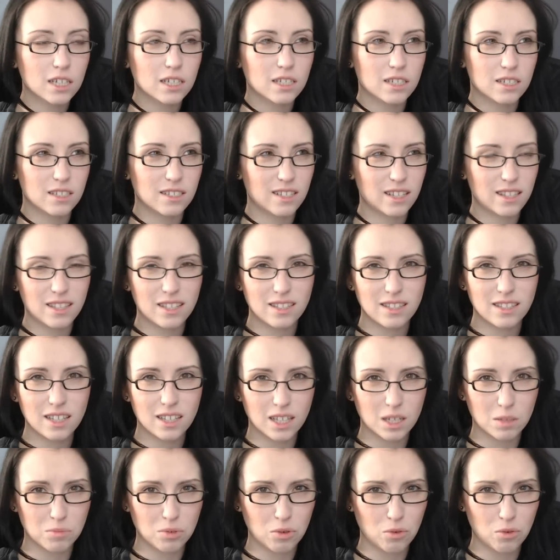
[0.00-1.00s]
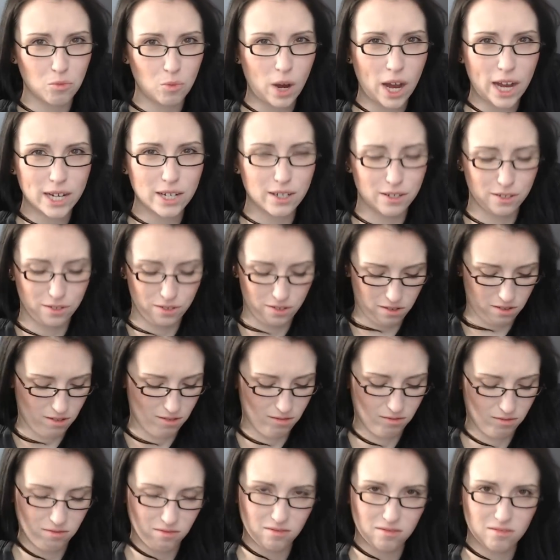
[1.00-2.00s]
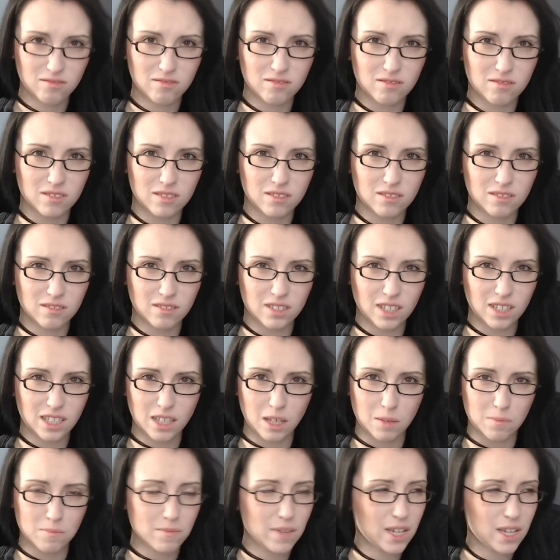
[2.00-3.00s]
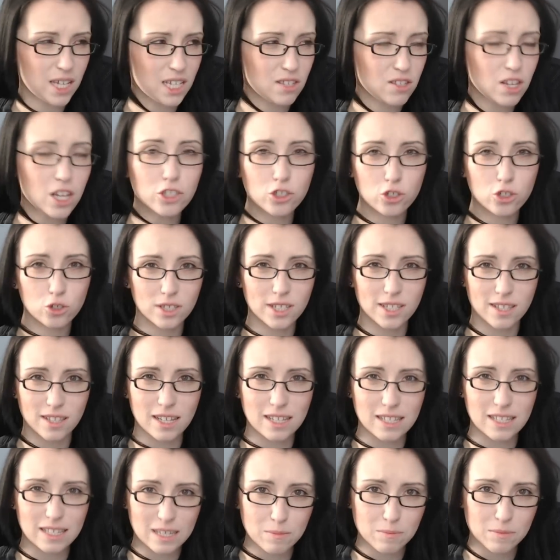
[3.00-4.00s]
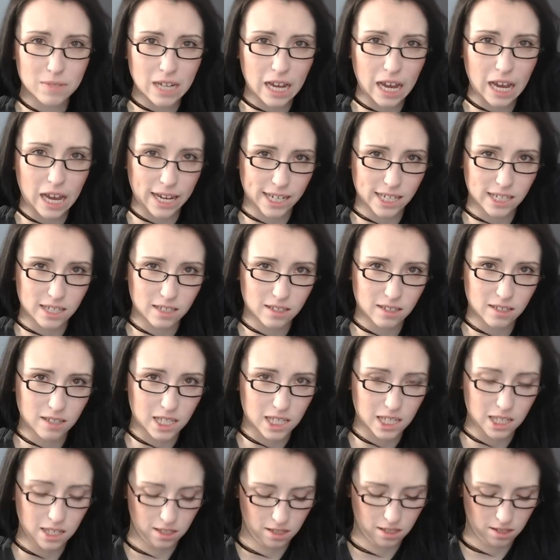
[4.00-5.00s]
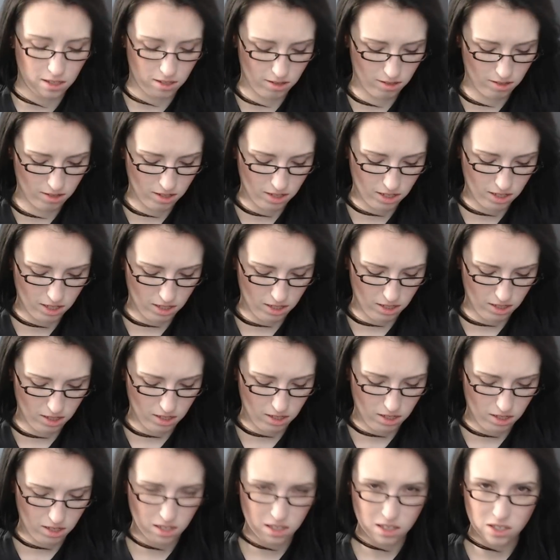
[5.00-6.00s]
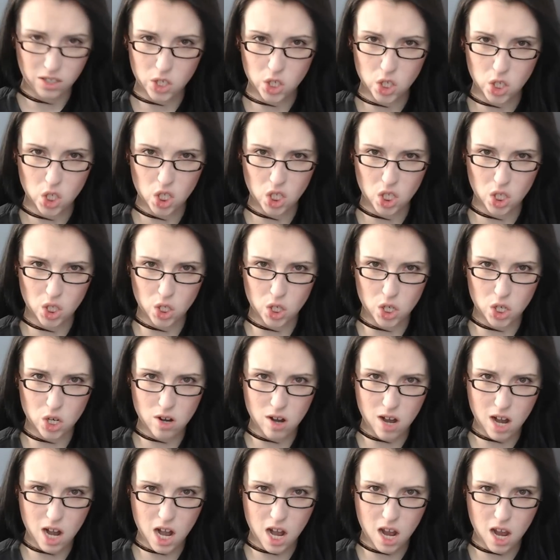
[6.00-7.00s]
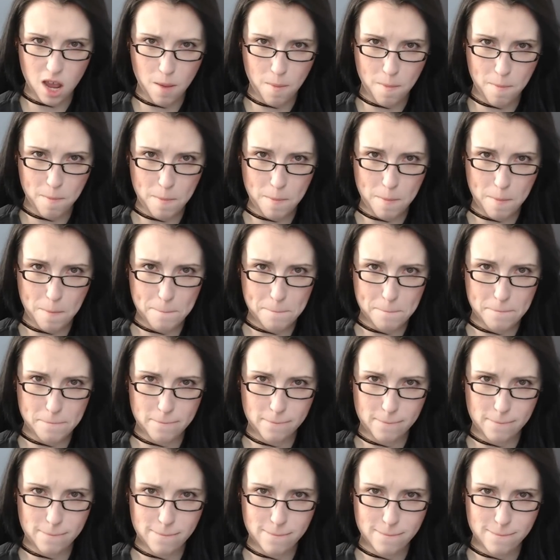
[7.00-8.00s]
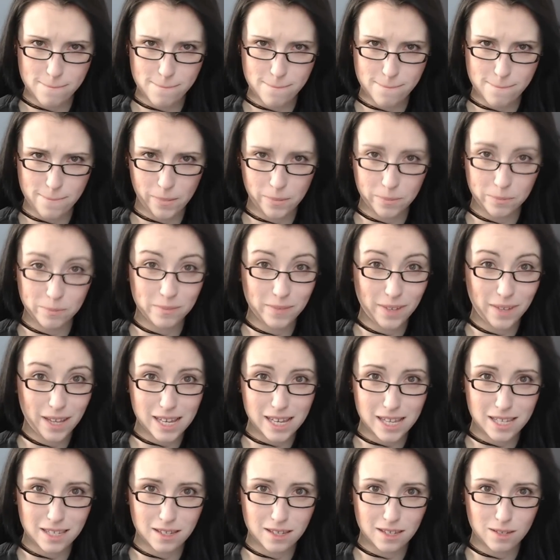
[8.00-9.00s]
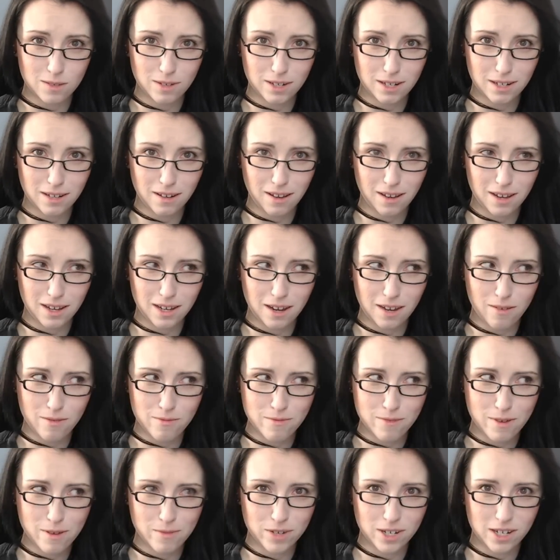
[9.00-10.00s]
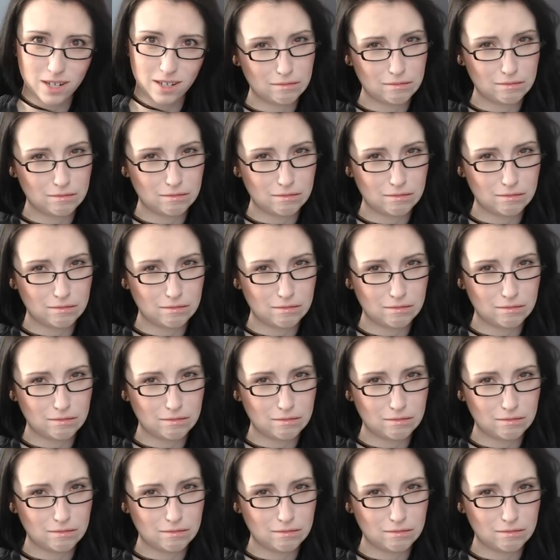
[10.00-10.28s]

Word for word: Because I think they like put wires like they essentially they zip tied his sternum. I guess that's what I can remember.